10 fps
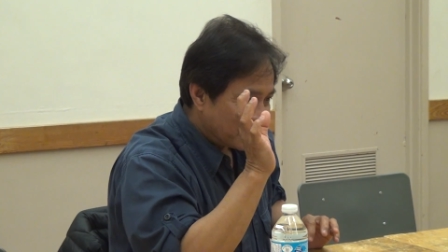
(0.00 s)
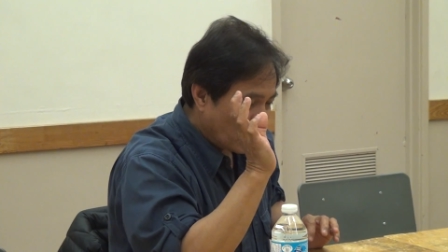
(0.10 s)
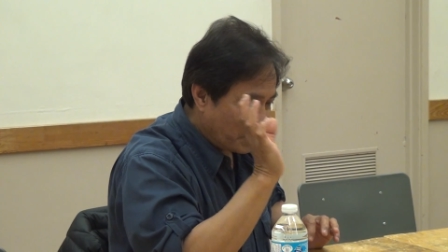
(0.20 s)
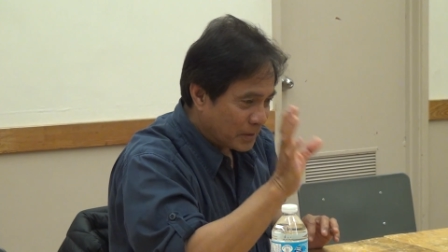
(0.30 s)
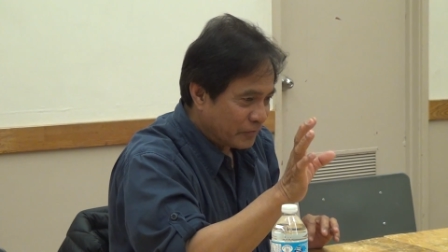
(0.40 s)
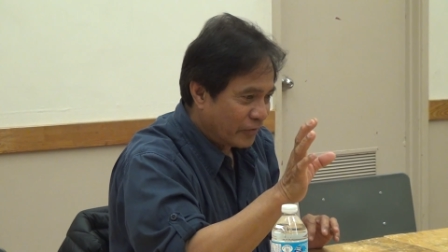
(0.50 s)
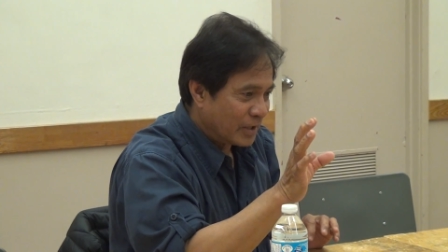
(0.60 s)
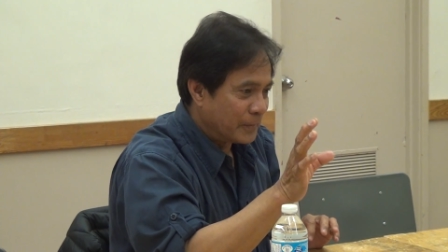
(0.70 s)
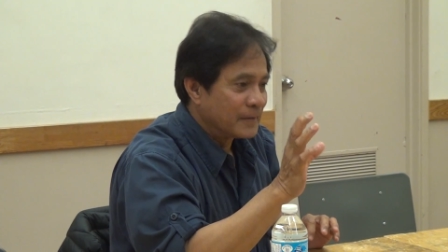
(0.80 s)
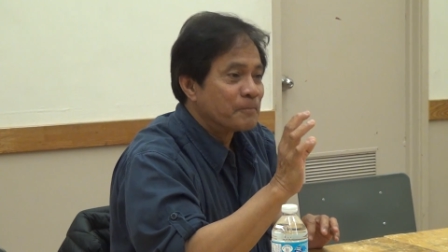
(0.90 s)
going back to the
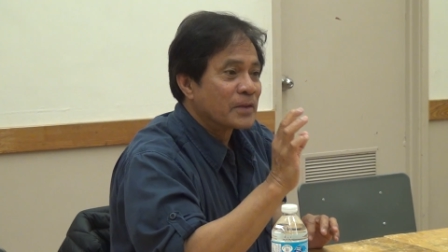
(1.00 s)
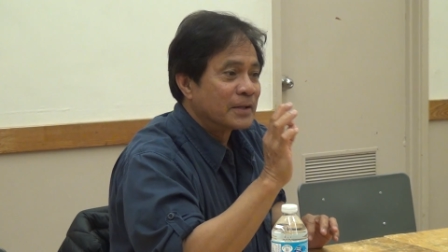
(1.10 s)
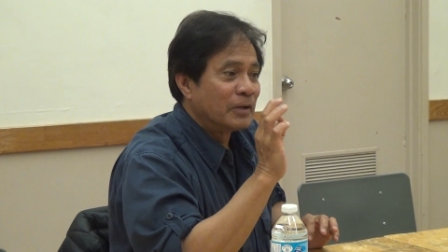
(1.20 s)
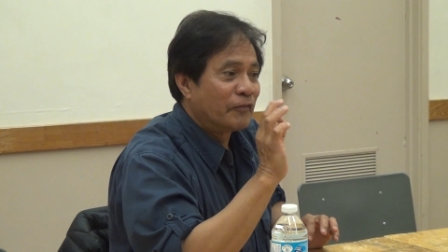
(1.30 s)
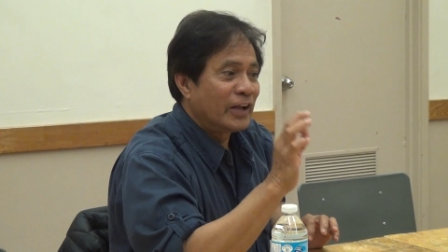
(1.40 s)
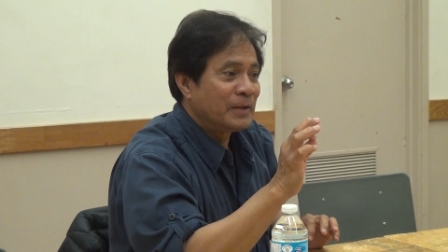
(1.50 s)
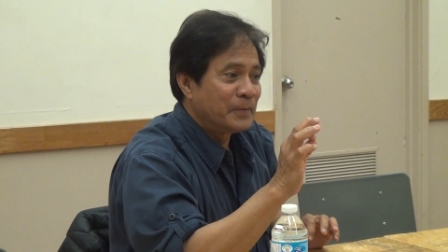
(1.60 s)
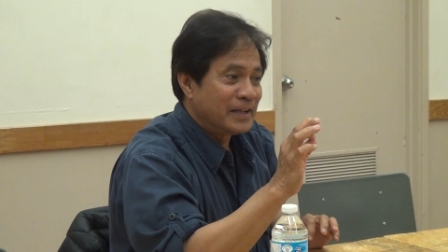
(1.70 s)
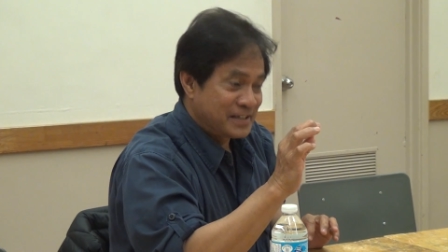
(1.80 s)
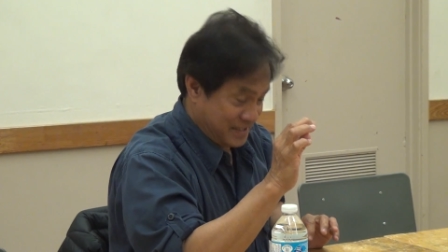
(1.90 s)
Philippines, the
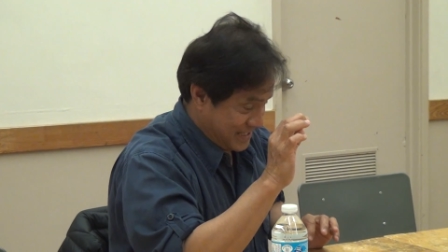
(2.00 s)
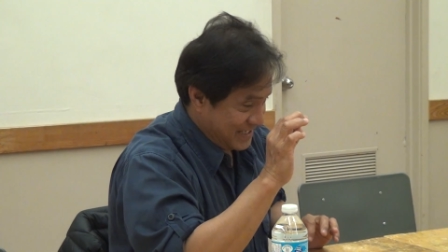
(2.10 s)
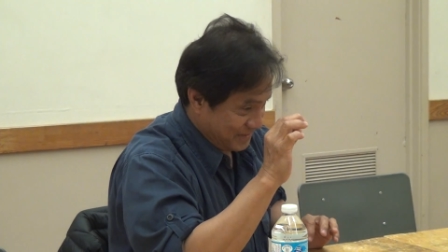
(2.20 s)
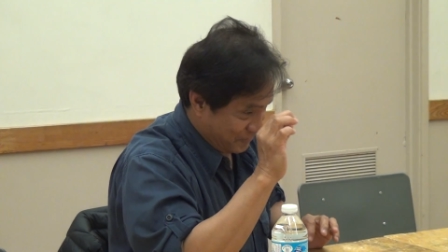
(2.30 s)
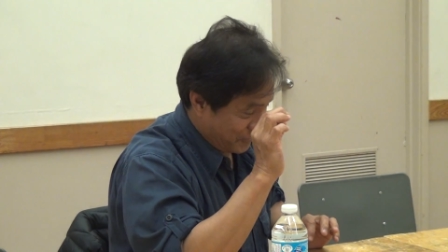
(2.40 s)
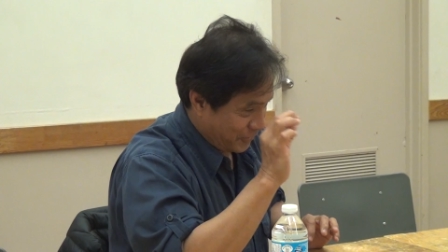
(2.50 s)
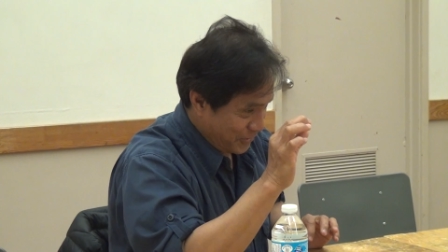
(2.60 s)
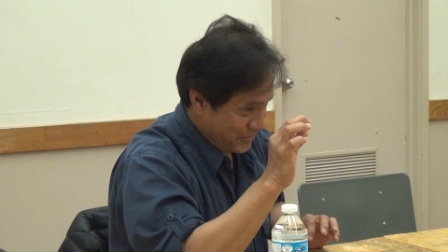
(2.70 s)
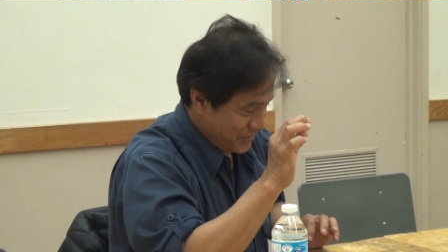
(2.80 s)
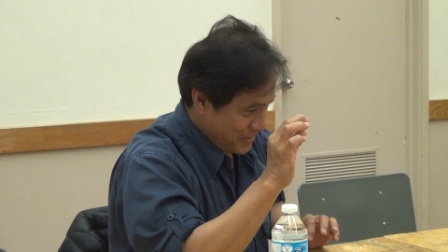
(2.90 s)
Philippines, for all
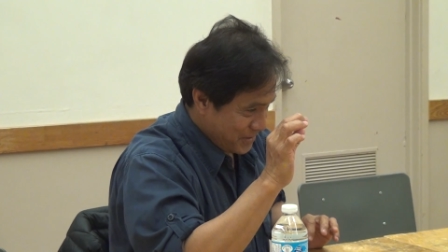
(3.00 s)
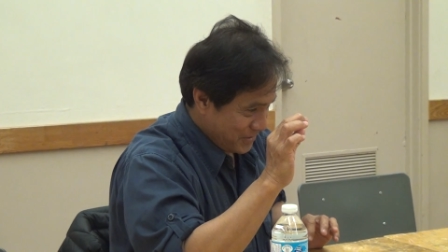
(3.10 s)
your